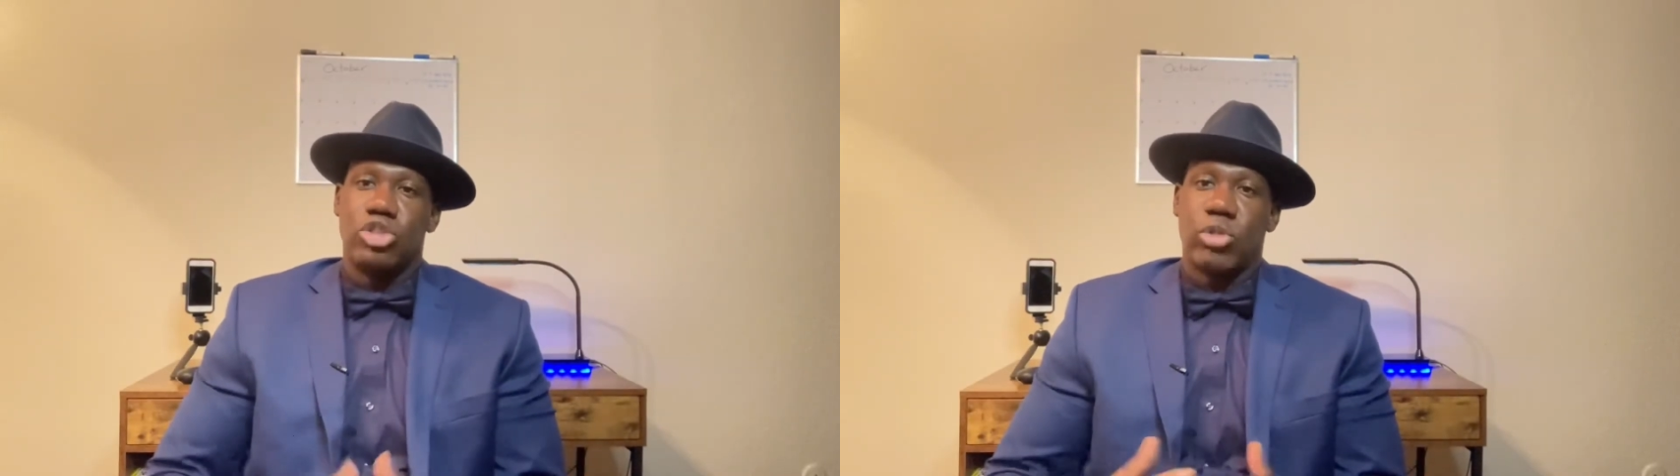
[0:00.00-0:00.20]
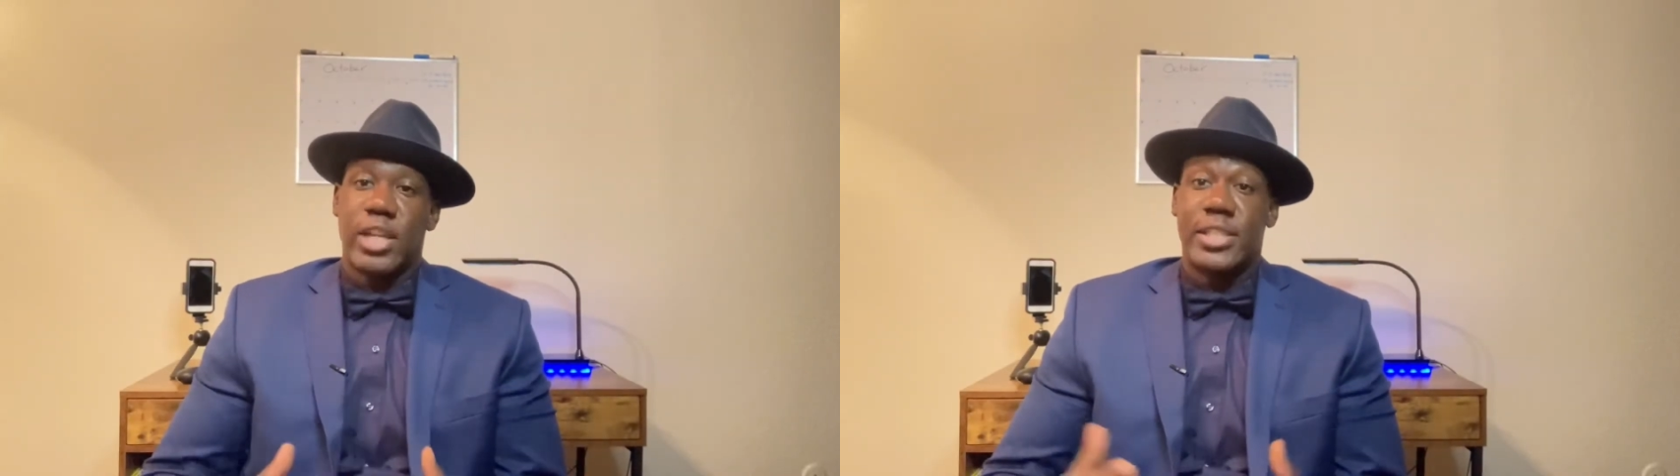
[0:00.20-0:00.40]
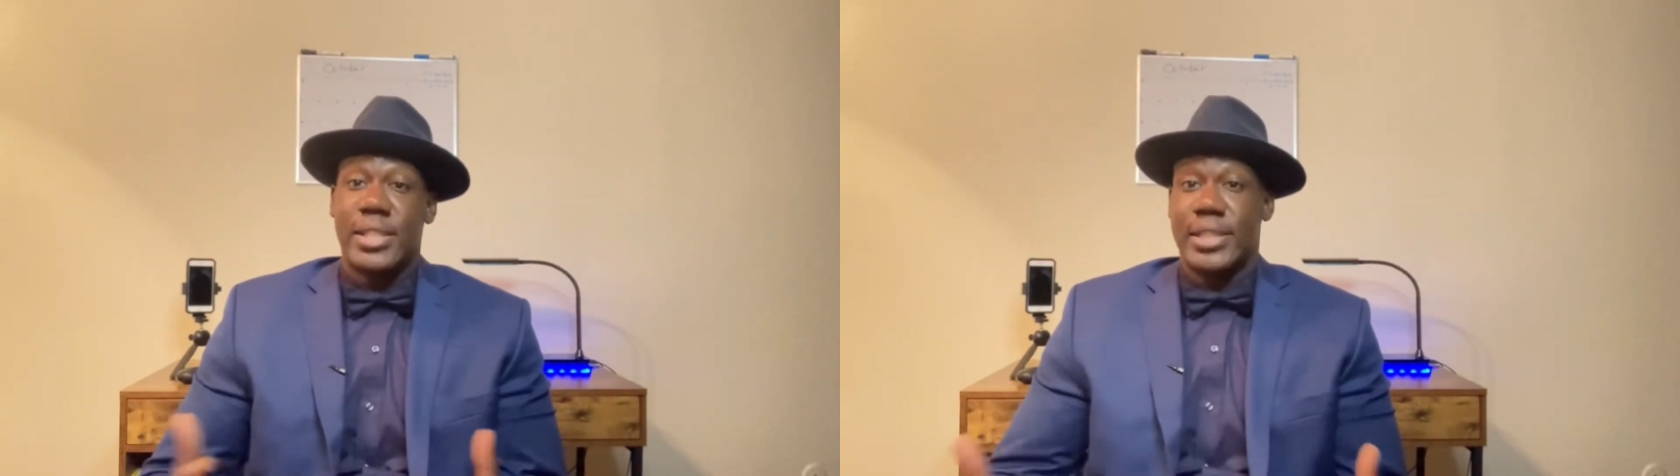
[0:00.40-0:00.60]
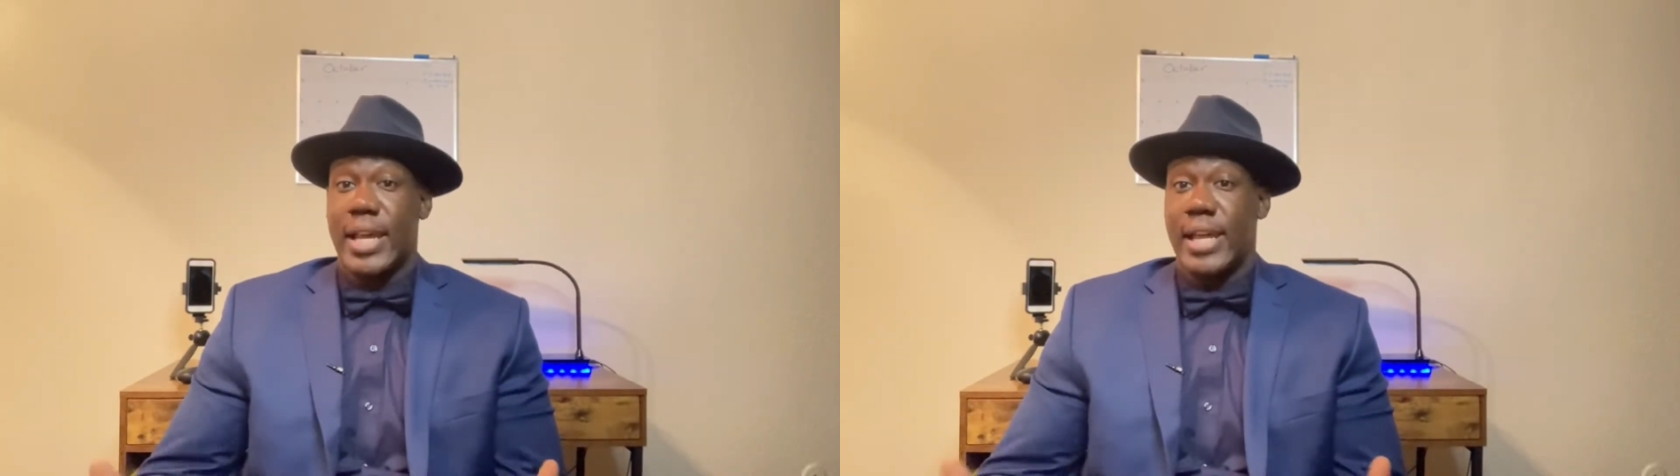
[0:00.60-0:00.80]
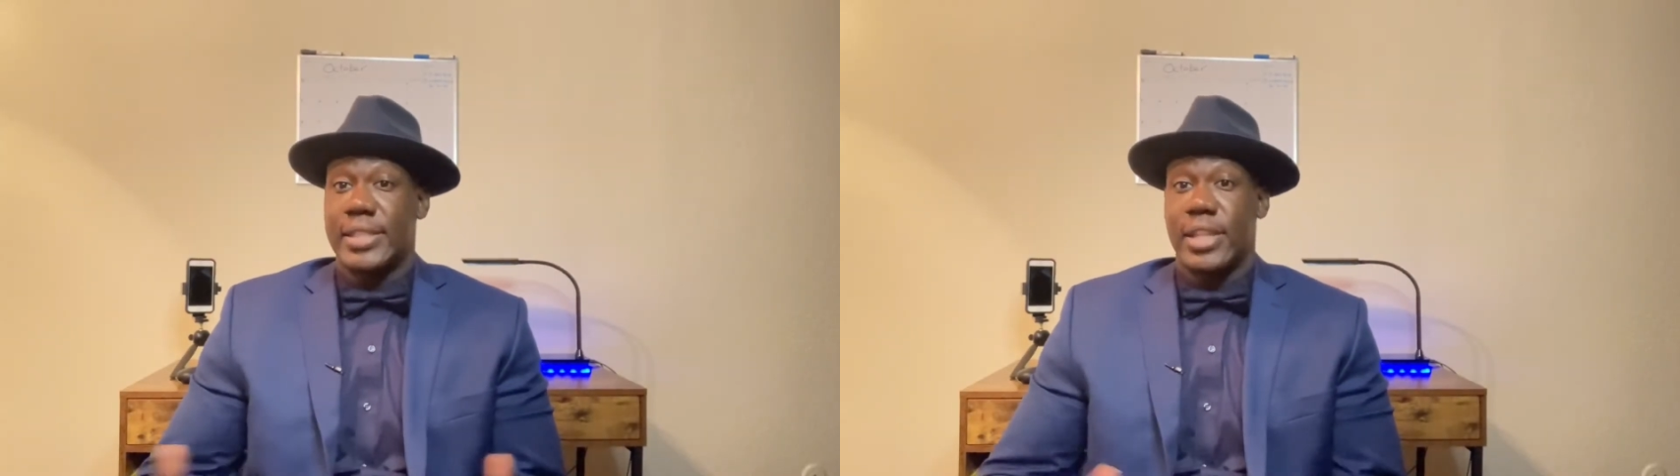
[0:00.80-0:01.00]
drastic
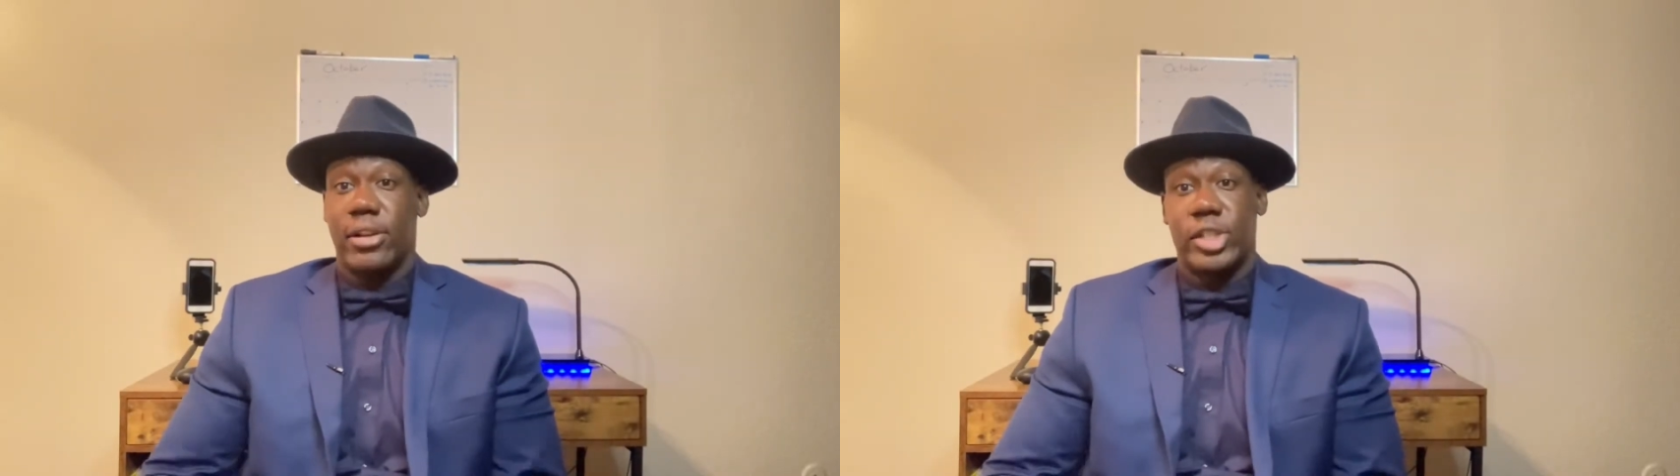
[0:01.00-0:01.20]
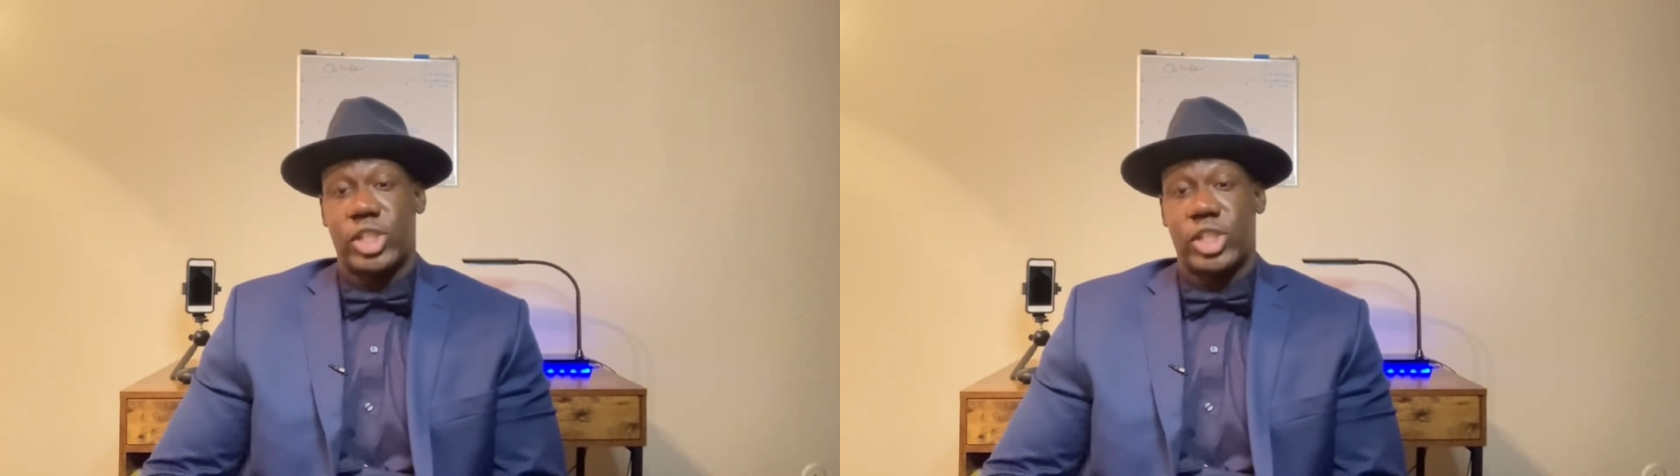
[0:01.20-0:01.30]
dietary